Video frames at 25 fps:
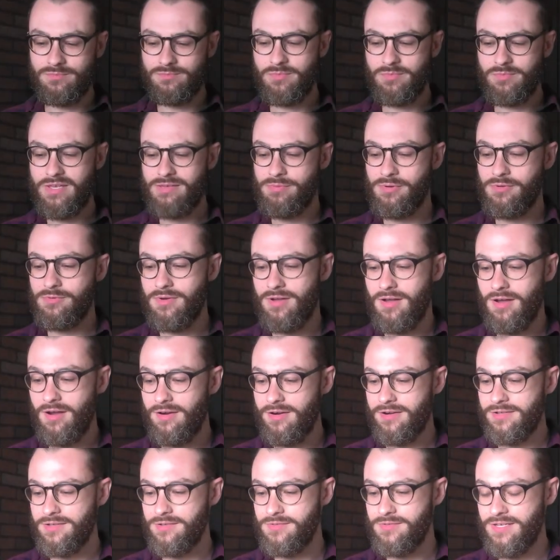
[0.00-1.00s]
people will
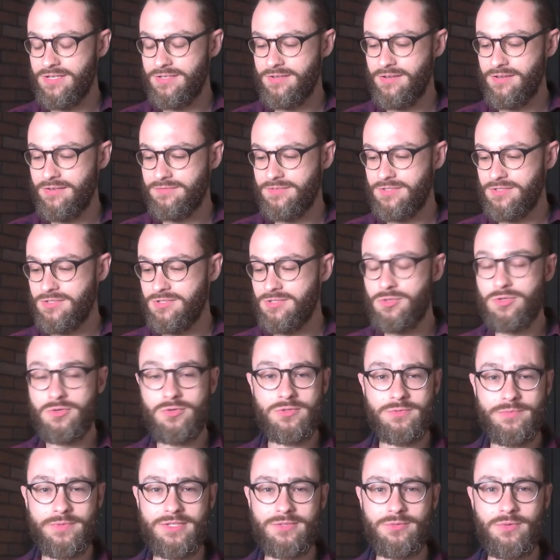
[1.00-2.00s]
argue that you have to
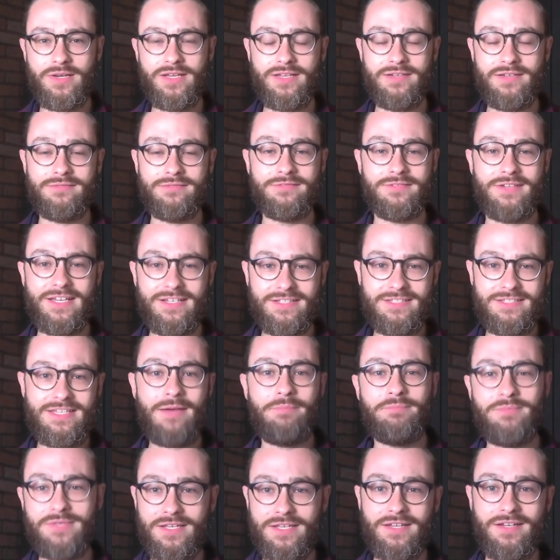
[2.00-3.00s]
choose between
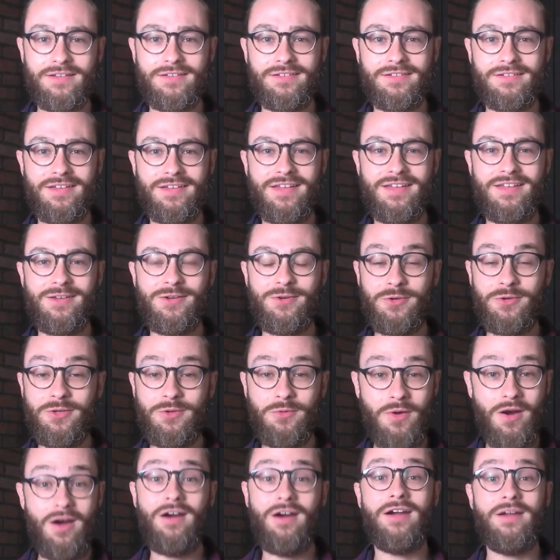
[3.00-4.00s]
accepting who you
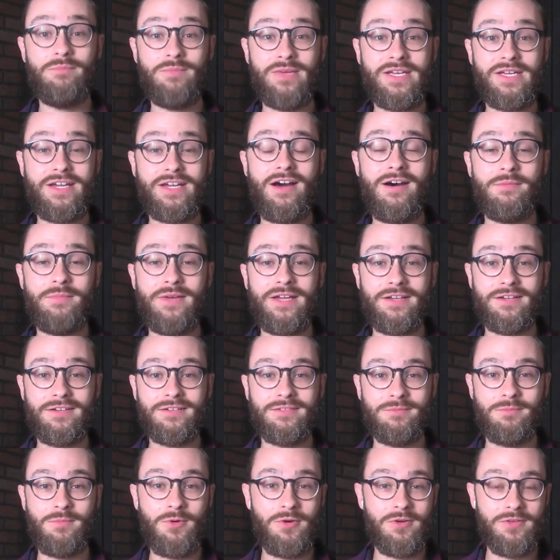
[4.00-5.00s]
are and becoming
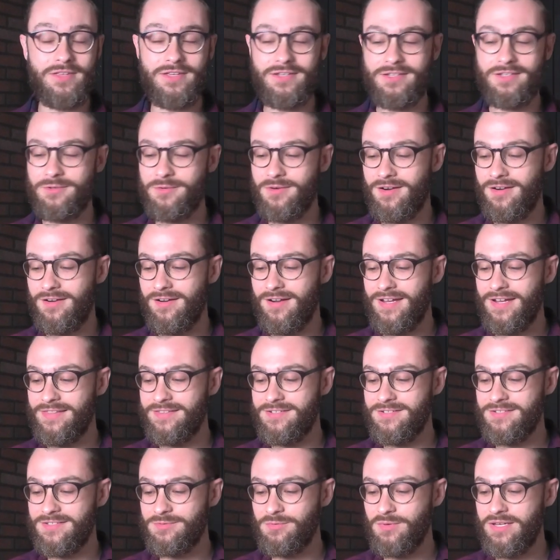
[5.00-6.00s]
more than you are. And
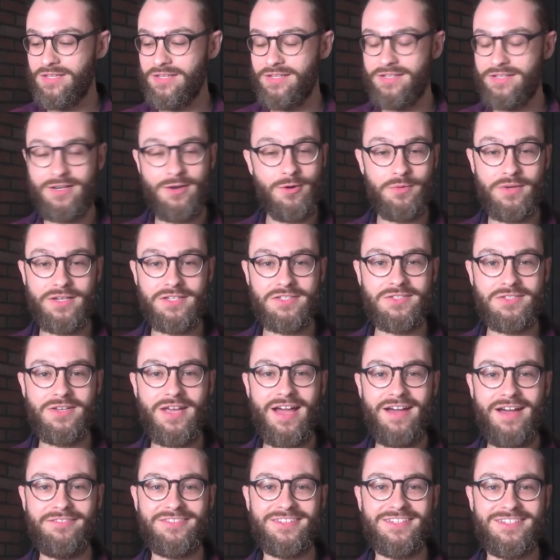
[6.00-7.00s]
there's really no reason you
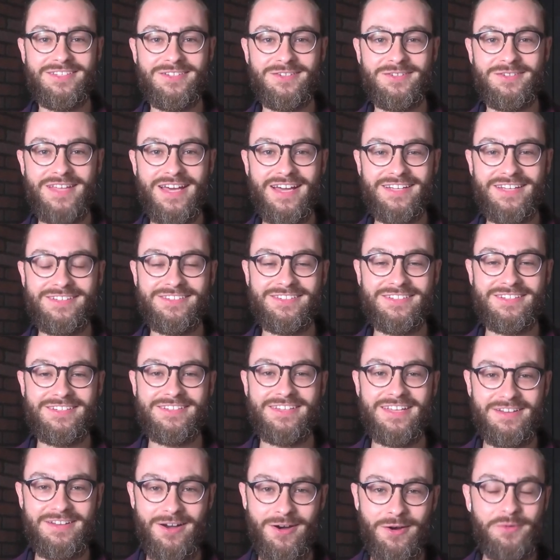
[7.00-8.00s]
have to do that. You should
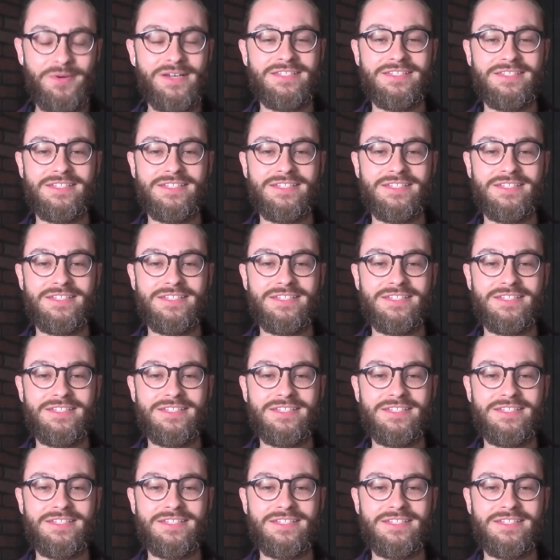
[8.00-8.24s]
uh, always